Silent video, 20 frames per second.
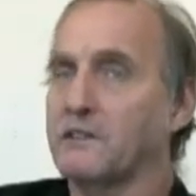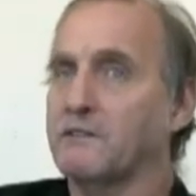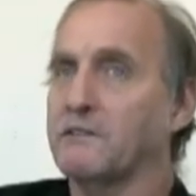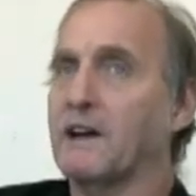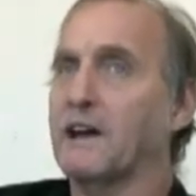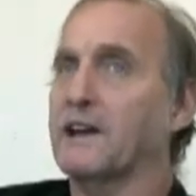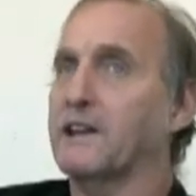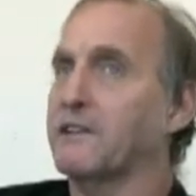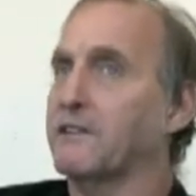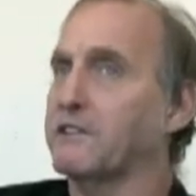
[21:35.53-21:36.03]

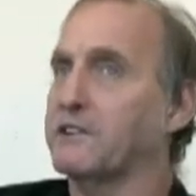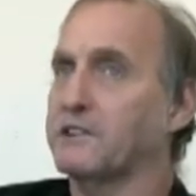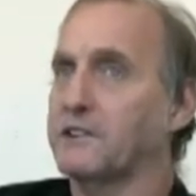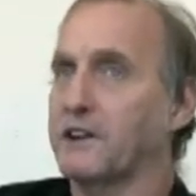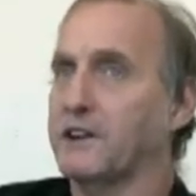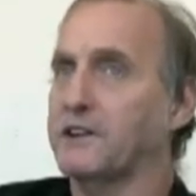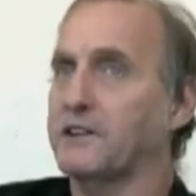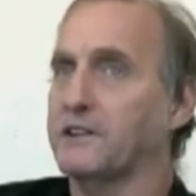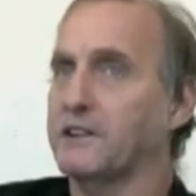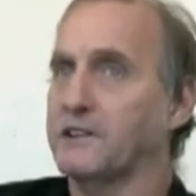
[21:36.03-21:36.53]
making those
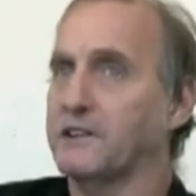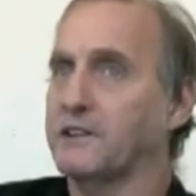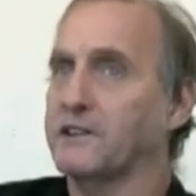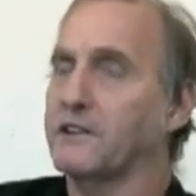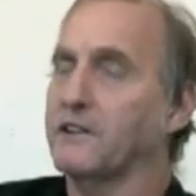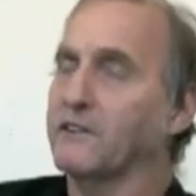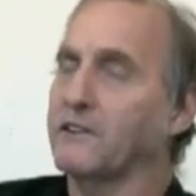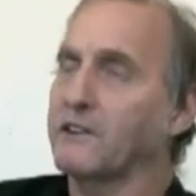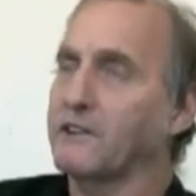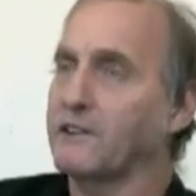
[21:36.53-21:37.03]
changes in
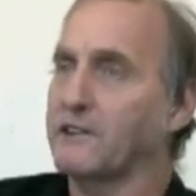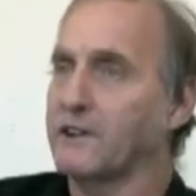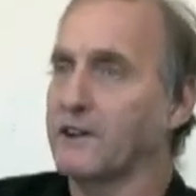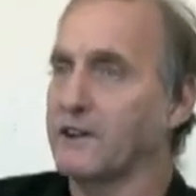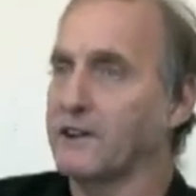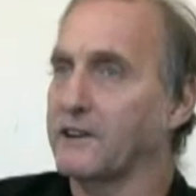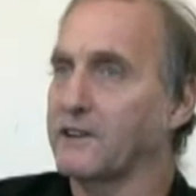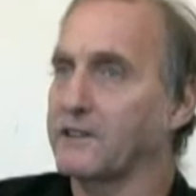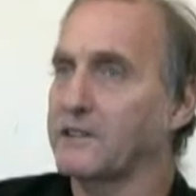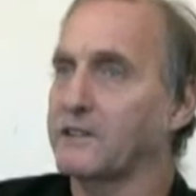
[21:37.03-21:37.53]
earlier
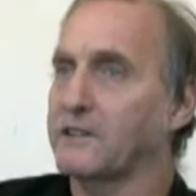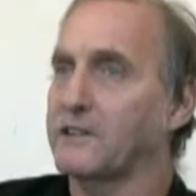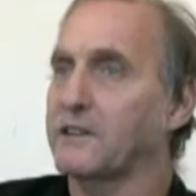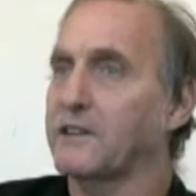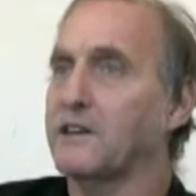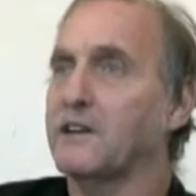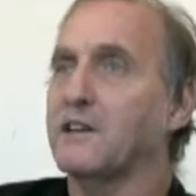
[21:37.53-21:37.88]
days,